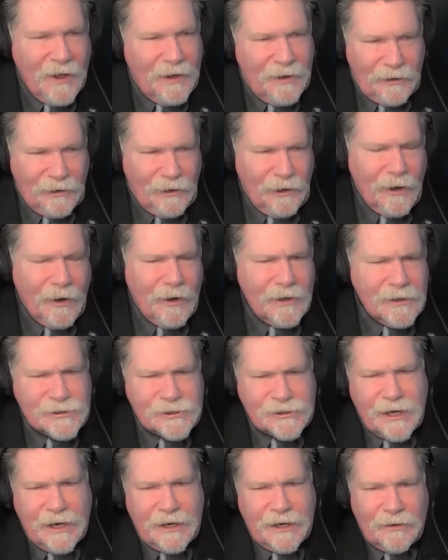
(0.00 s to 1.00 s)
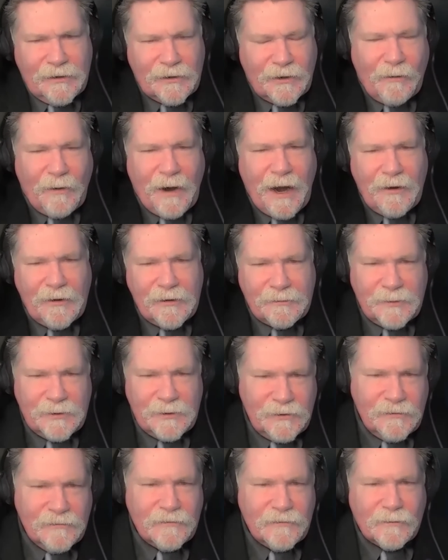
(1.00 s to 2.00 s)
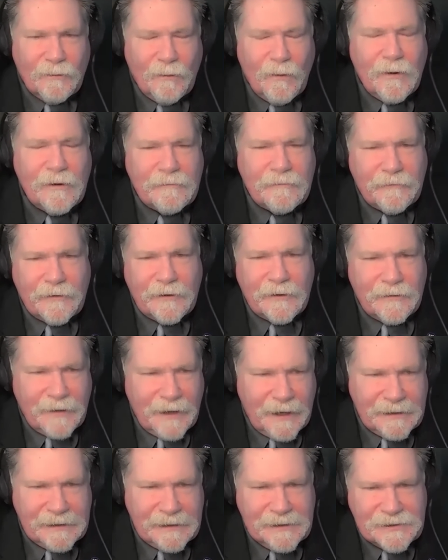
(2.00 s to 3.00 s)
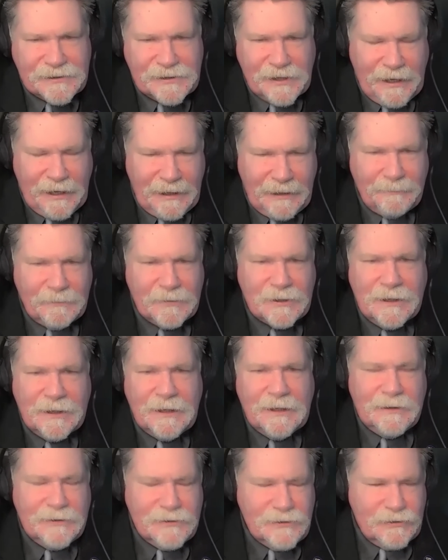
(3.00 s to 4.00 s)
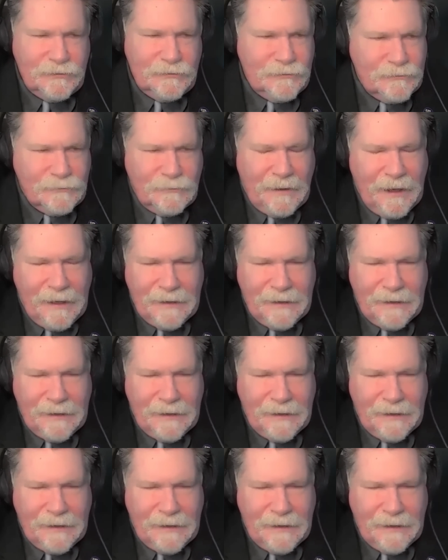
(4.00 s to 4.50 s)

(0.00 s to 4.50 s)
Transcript: large-scale ground maneuver warfare that is aimed to